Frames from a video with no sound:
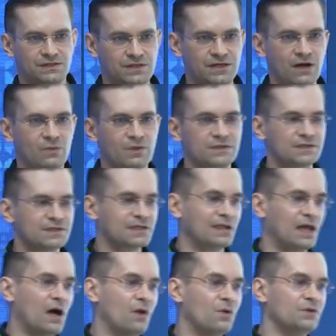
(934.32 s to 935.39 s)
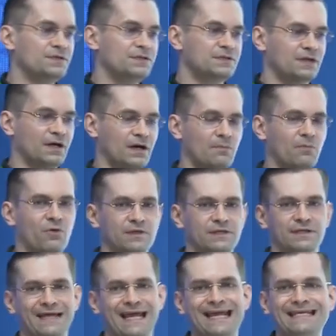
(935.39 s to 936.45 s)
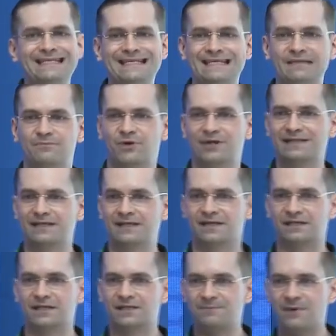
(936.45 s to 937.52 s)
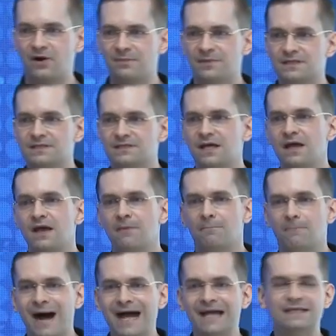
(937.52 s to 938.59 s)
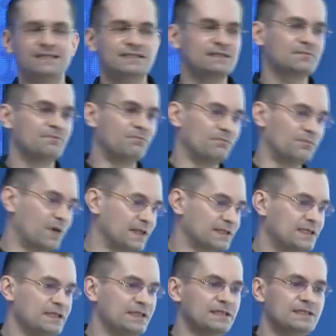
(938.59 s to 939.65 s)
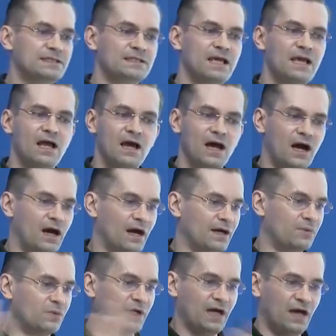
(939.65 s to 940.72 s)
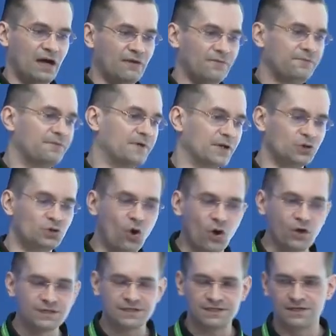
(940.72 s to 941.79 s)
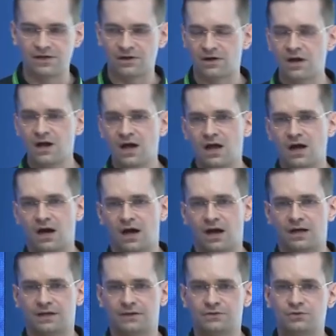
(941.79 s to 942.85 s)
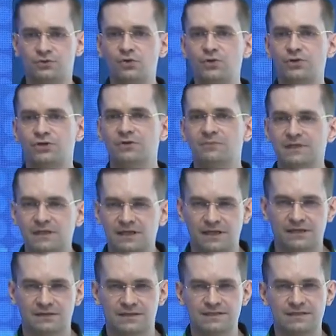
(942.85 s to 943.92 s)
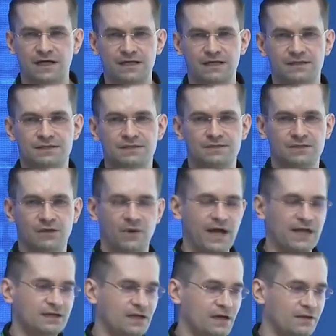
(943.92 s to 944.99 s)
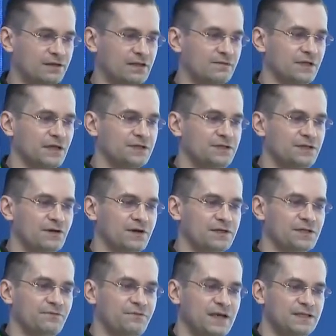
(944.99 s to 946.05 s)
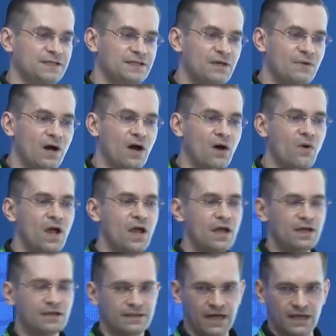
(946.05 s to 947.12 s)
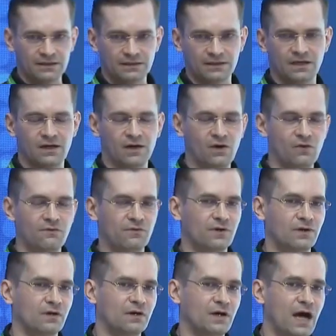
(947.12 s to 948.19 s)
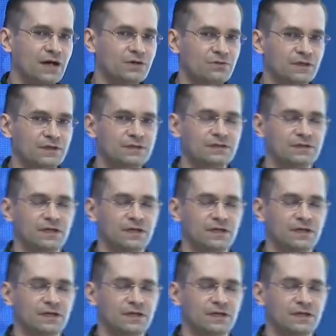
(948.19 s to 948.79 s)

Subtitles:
here we disclosed more than 18 preclinical experiments, mice, monkeys, we have dogs here, 2 human clinical studies, so 8 healthy volunteers in phase 0, then over 100